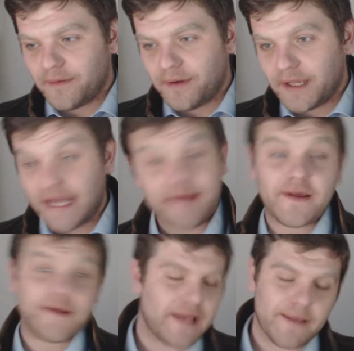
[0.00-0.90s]
so
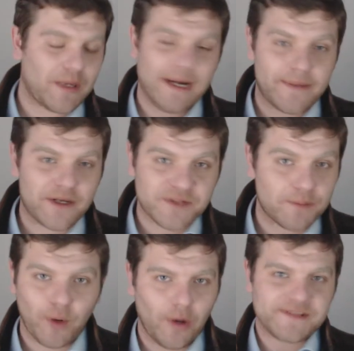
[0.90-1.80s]
yeah, they, their
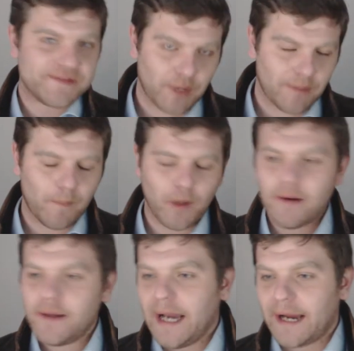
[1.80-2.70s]
planet becomes
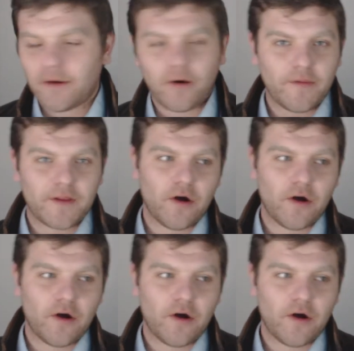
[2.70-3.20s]
compliant and blah blah blah,